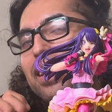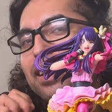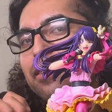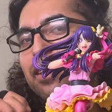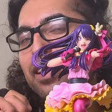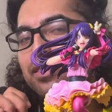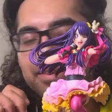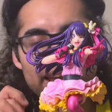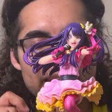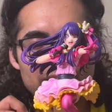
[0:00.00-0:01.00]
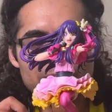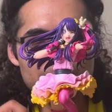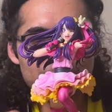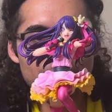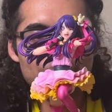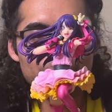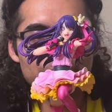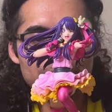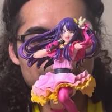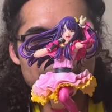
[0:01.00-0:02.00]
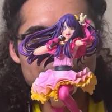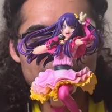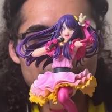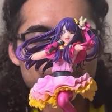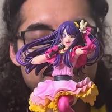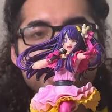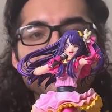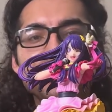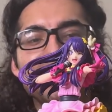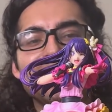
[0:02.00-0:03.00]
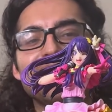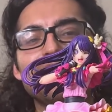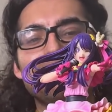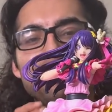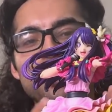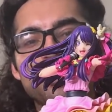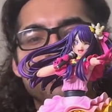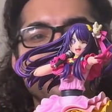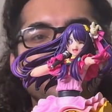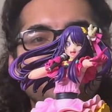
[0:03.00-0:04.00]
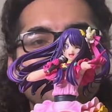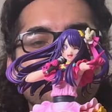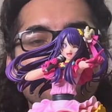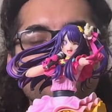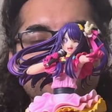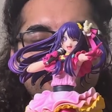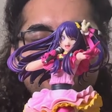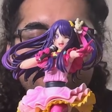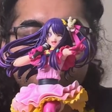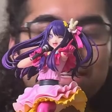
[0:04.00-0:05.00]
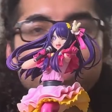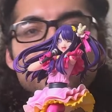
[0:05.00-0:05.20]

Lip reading: in there unless you angle it properly. But here she is. But overall, this